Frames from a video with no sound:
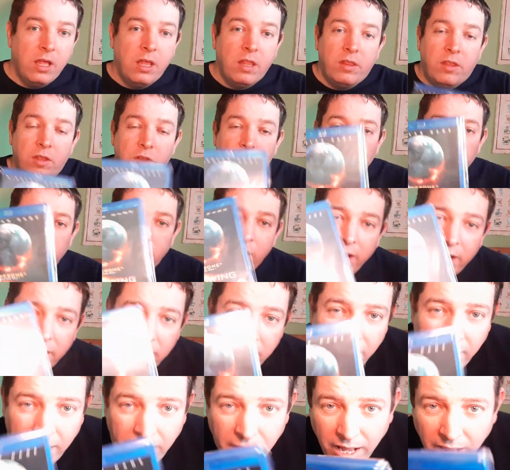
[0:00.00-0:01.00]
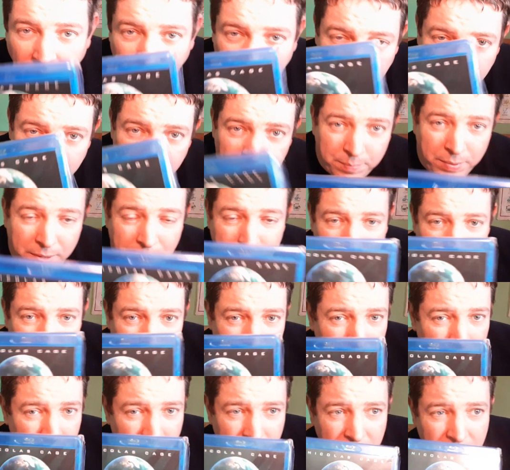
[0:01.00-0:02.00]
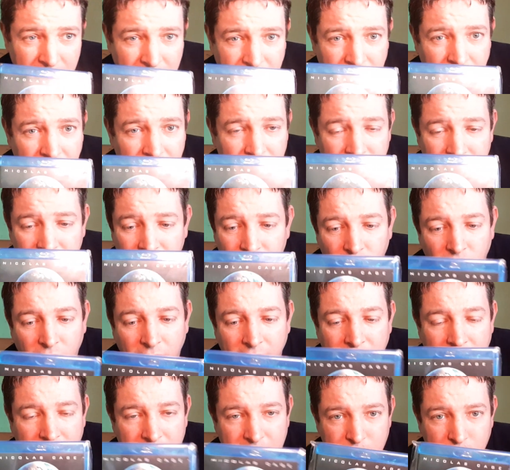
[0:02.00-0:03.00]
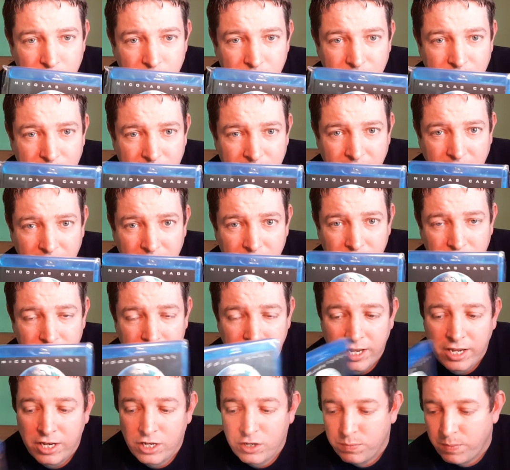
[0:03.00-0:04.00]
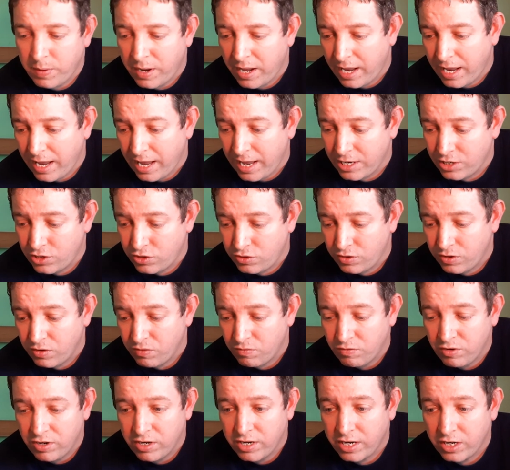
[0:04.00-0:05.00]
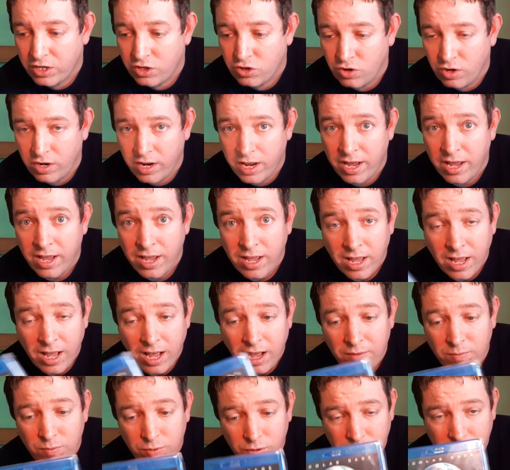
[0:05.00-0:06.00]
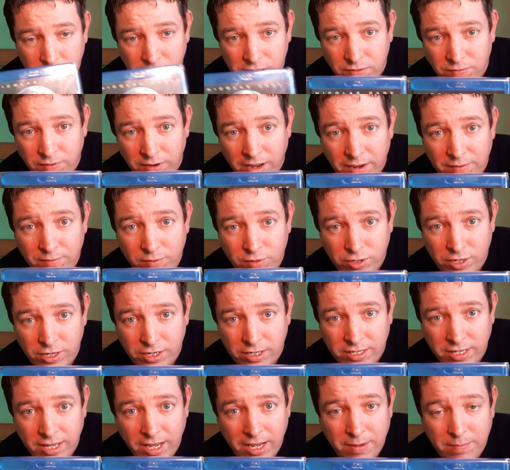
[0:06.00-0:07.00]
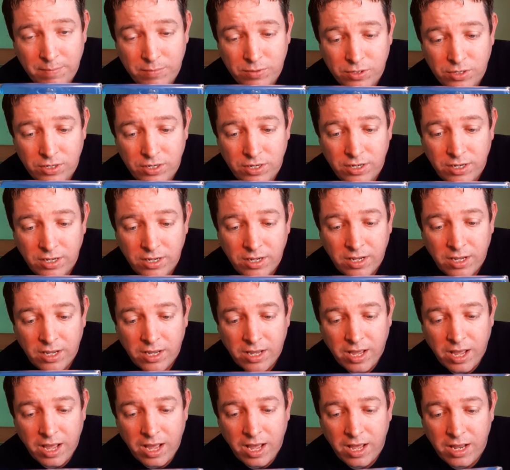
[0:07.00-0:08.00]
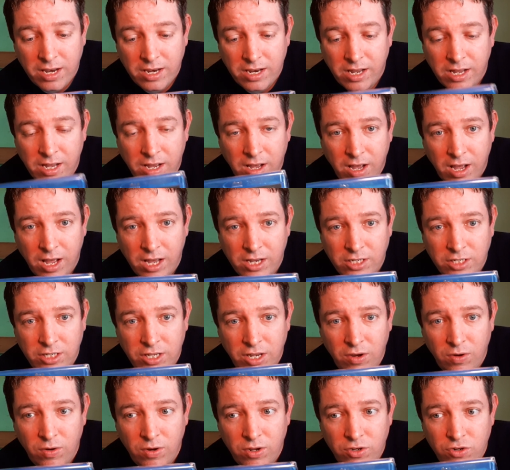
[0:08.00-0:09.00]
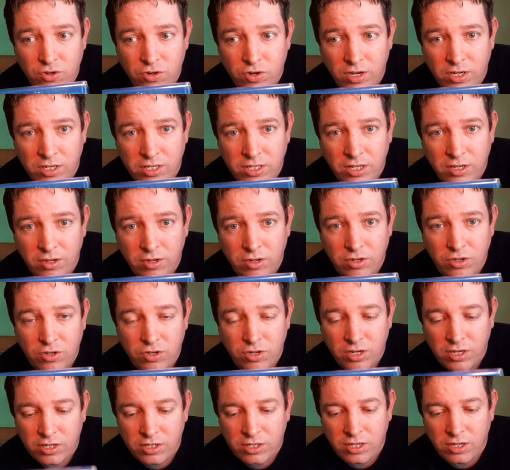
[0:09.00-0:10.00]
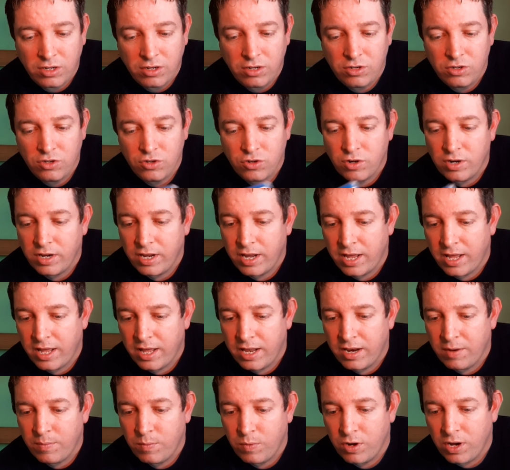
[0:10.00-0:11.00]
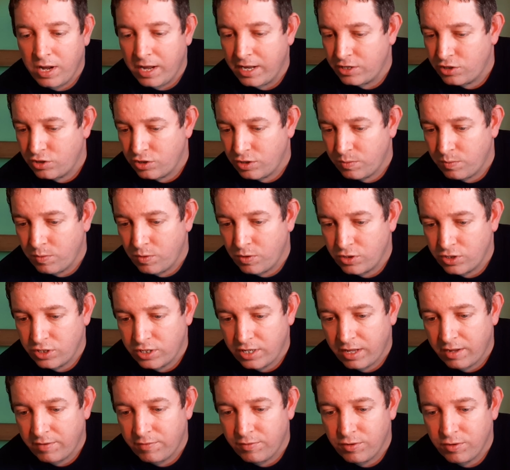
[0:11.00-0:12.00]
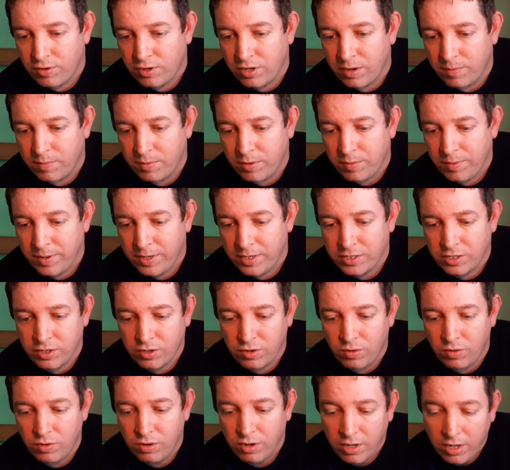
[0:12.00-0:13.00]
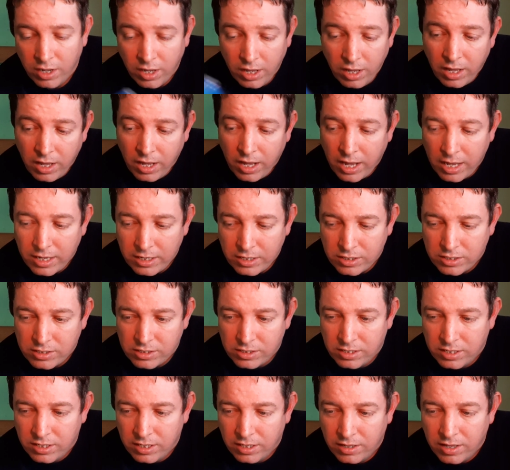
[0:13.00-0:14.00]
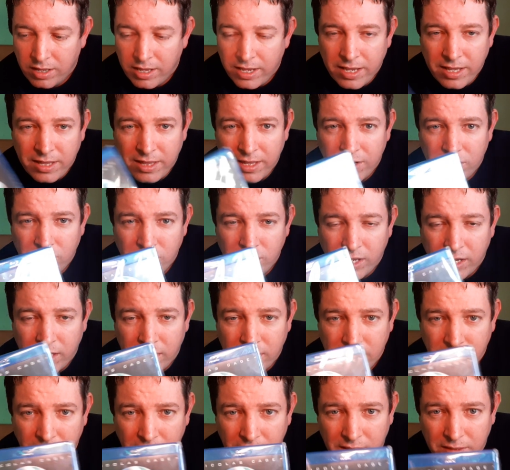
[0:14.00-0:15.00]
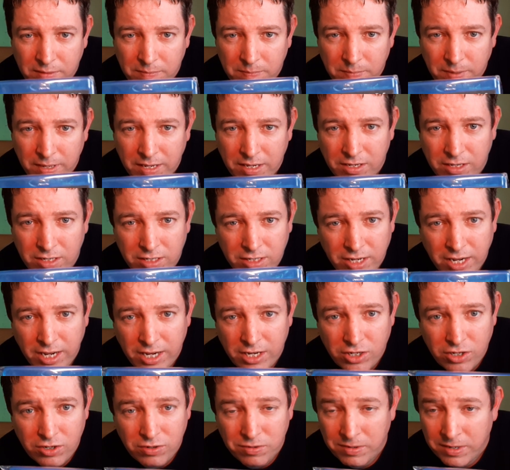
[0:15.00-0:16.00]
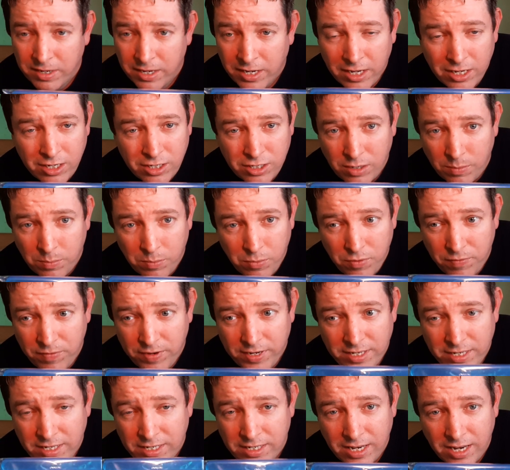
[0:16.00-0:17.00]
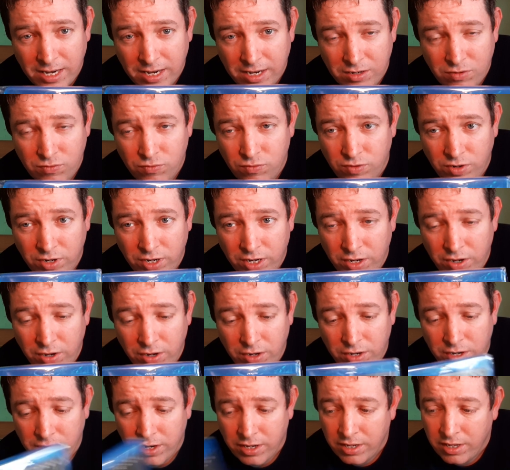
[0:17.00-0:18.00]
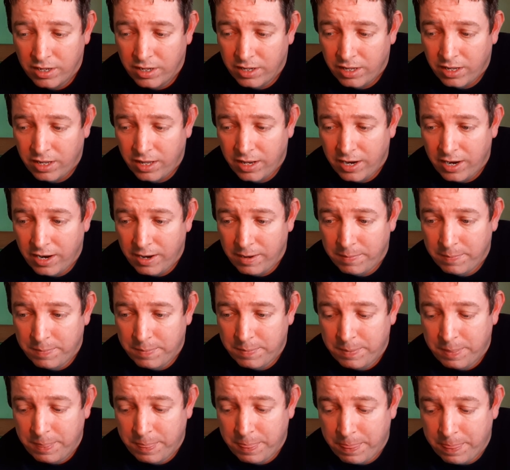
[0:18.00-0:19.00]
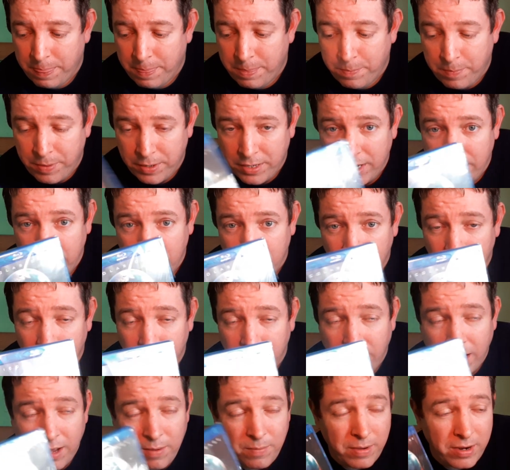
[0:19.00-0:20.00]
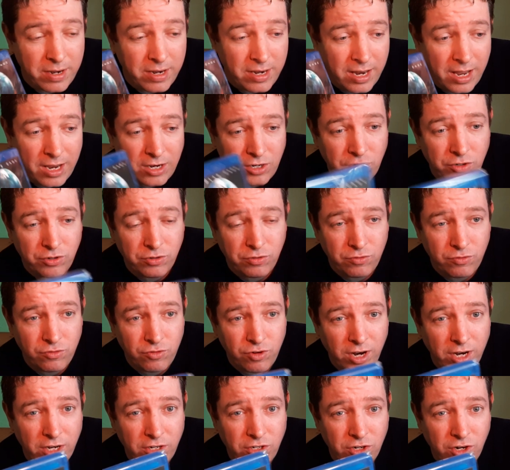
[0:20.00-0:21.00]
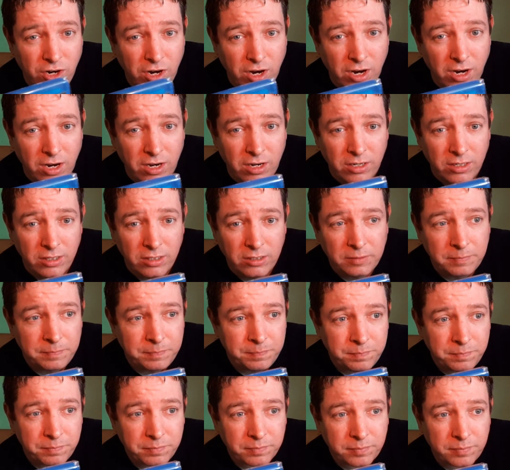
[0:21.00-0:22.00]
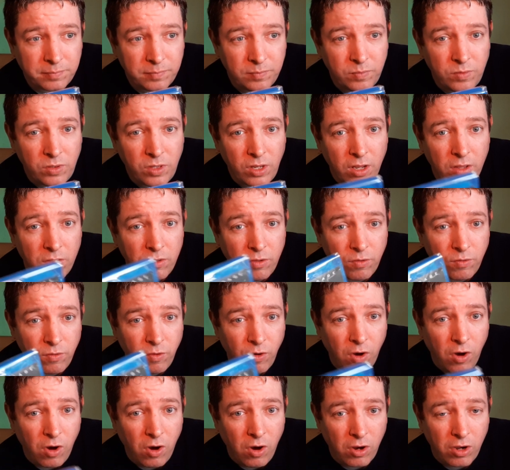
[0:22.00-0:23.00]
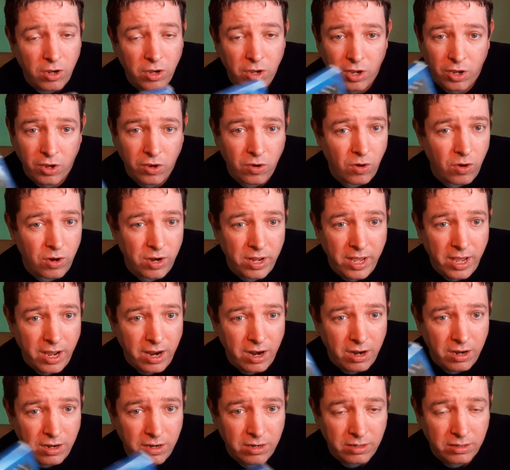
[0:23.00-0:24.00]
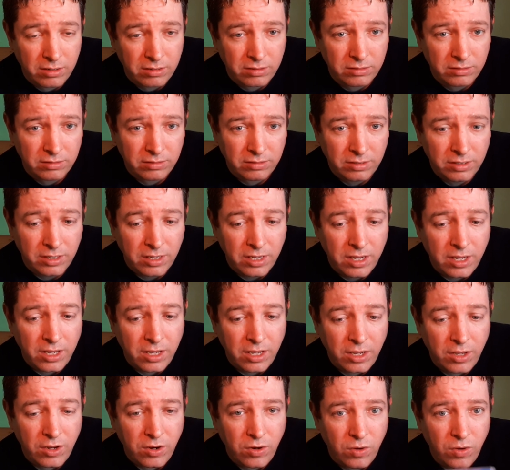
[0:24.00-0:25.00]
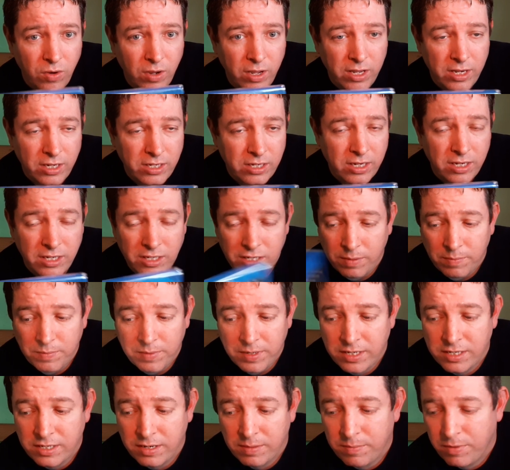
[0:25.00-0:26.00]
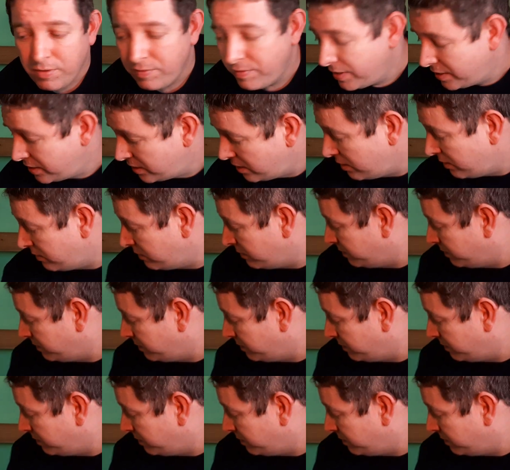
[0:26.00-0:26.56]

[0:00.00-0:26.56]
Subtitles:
The Knowing. People don't like this movie for Nicolas Cage, but I actually really enjoy it. I've watched this 5 or 6 times, and I still enjoy it. And I actually watched it a couple of weeks ago. I just like those things. Nicolas Cage. Some movies he's in is really good, and I particularly like that one, National Treasure, The Rock, Con Air. You know, he's in some decent movies.